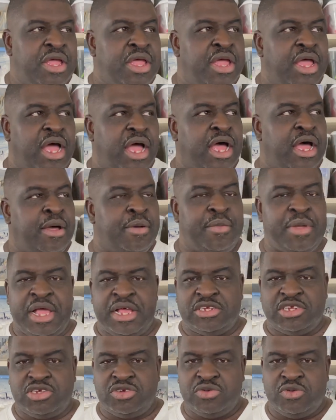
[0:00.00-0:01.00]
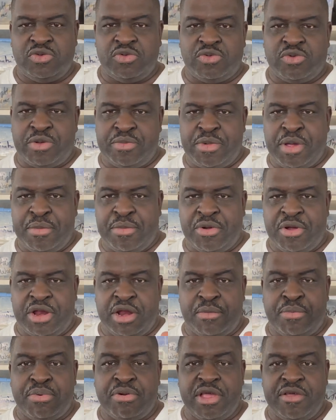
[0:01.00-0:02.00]
As you remember in a
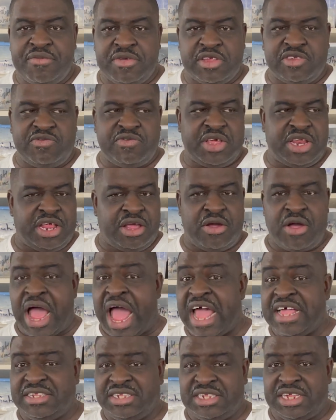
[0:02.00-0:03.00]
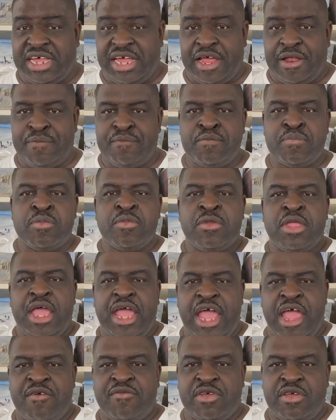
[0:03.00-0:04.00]
previous video, I said
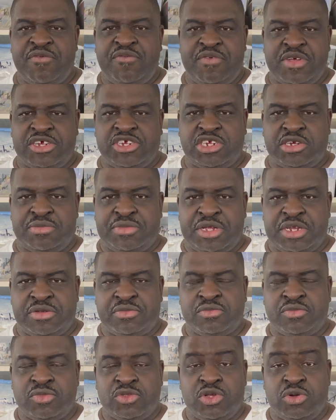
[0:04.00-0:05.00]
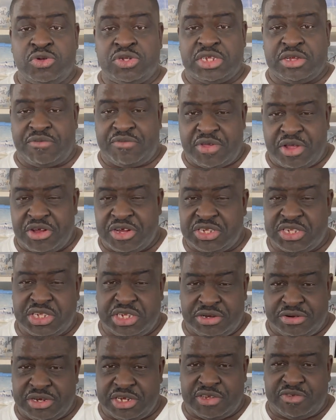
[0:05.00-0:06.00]
every fisherman who is a very
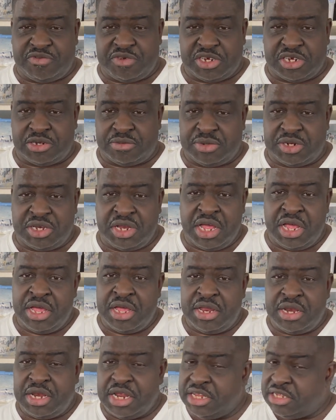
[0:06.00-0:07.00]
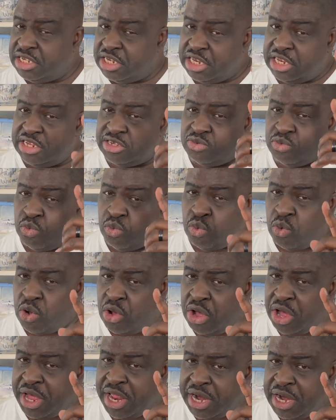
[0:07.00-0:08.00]
serious fisherman needs at least
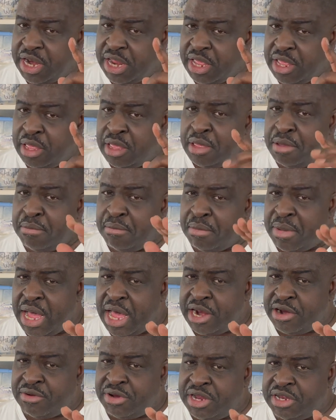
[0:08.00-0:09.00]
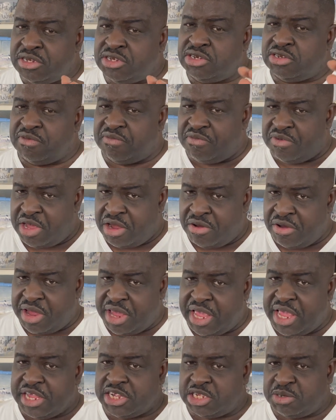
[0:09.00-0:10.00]
one moderate to very
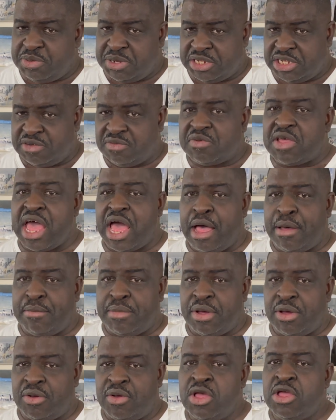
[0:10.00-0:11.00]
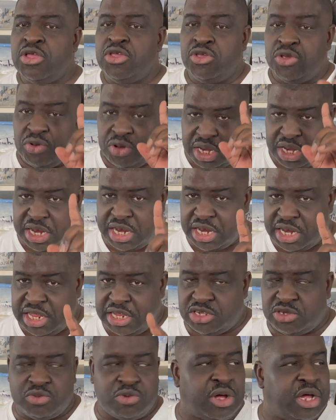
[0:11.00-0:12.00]
expensive combo. You need at
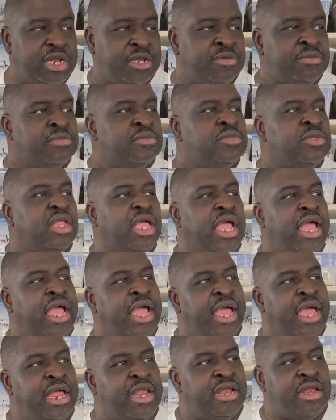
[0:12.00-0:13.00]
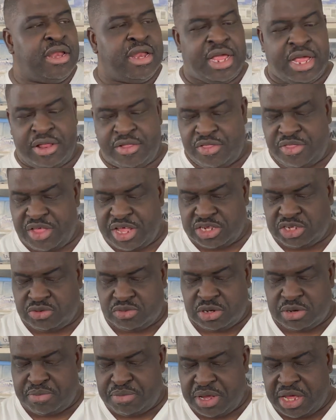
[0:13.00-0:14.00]
least one. And this
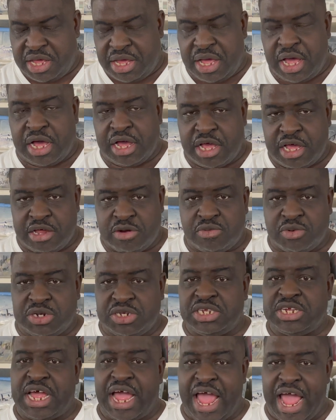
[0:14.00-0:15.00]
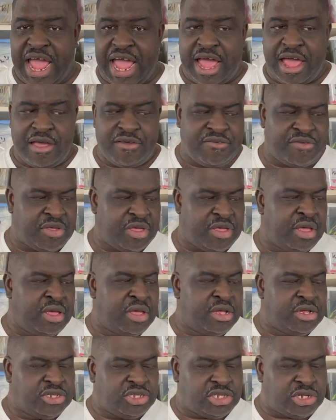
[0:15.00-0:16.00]
would be a good one to have.
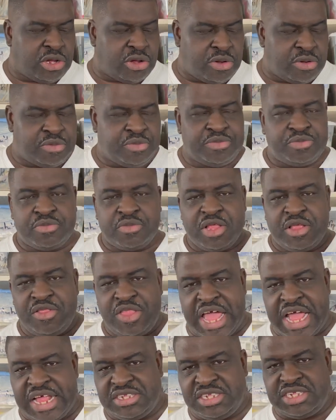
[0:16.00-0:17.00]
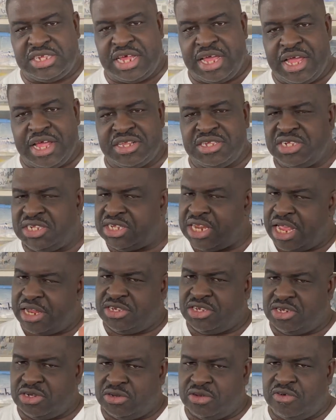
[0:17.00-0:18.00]
So that said, stay
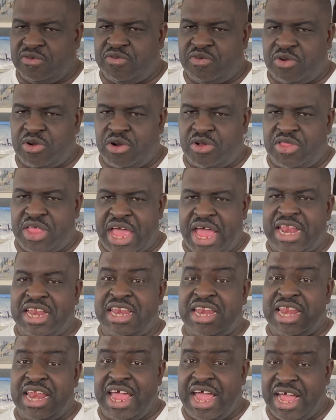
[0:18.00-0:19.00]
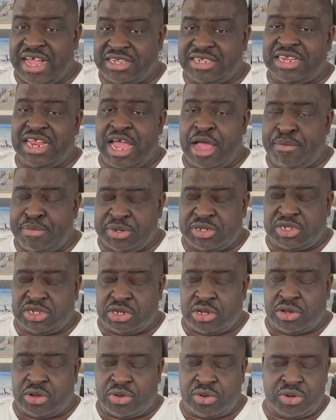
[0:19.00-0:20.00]
tuned for that next
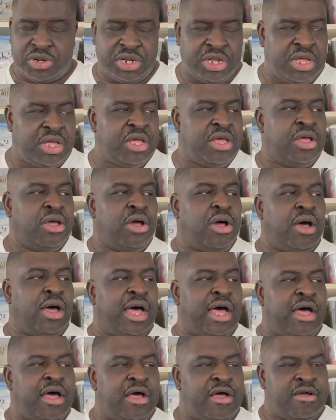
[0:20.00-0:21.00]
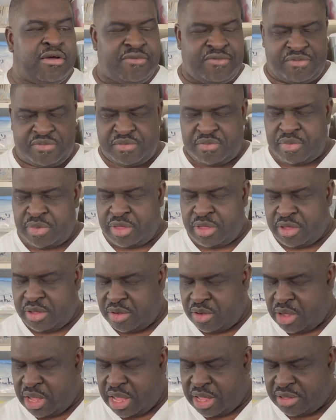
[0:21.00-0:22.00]
episode of
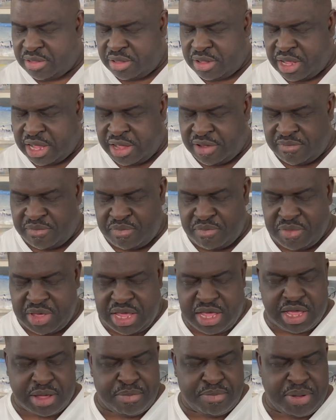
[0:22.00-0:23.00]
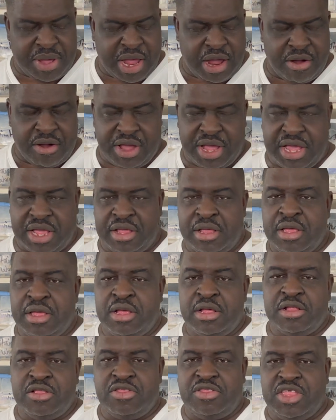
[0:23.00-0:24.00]
me comparing
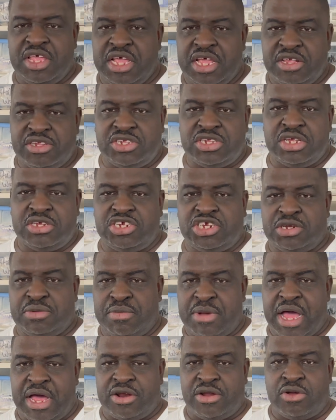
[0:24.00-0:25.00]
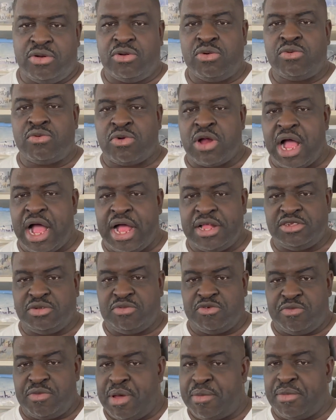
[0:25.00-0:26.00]
these Shimano rods.
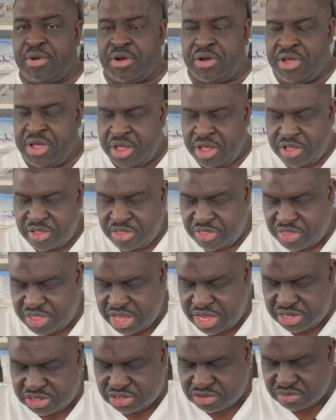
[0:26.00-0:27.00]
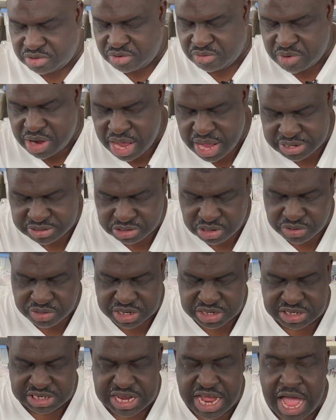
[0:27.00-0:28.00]
Remember, these three rods are the
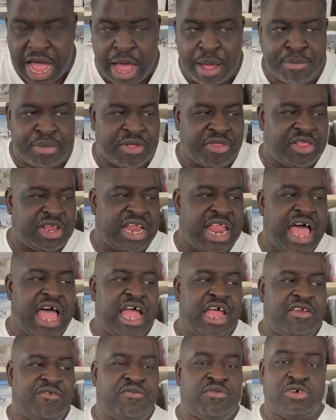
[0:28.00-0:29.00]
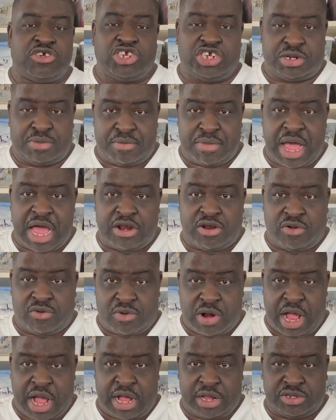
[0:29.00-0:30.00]
top of the line for Shimano
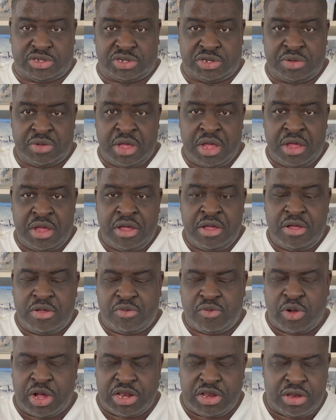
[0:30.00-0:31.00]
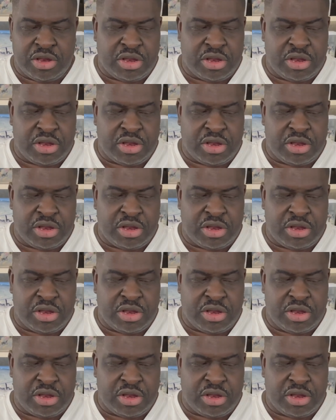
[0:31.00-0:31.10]
rods. When